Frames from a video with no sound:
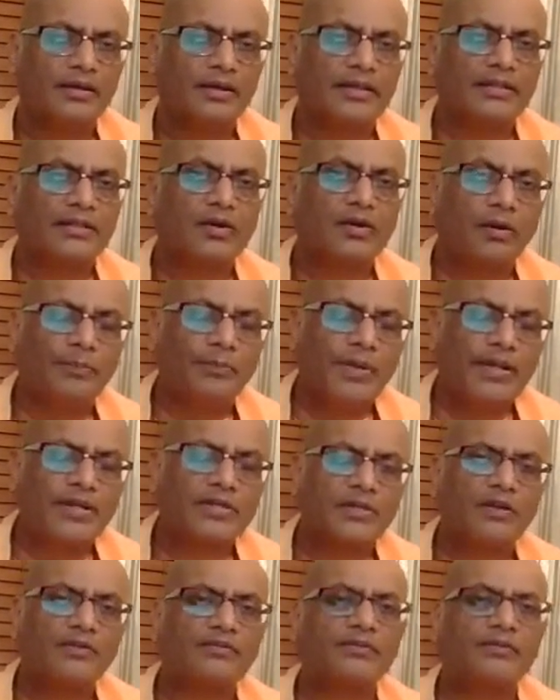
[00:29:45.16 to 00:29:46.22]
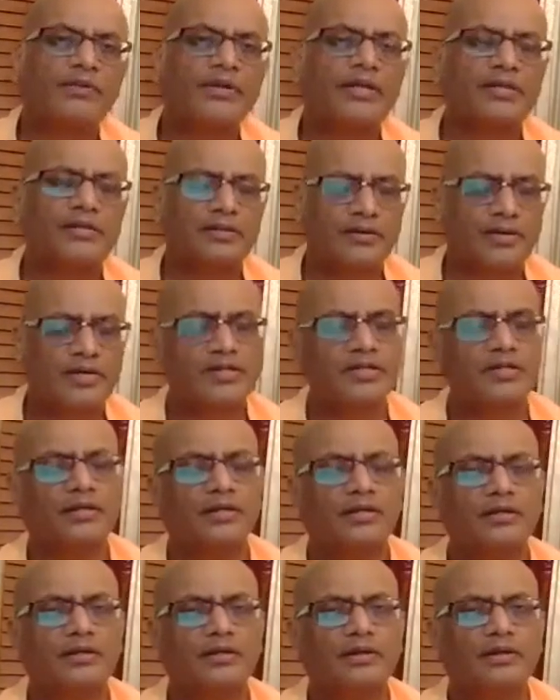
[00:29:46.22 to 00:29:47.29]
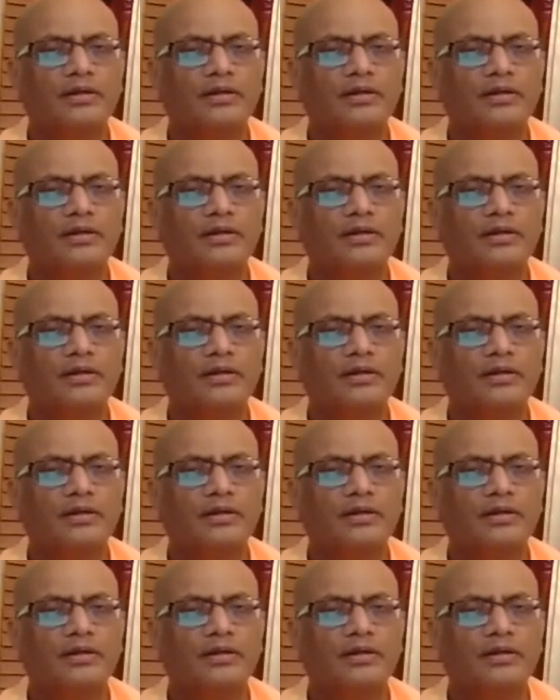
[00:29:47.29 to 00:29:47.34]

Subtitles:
And the complexion of Krishna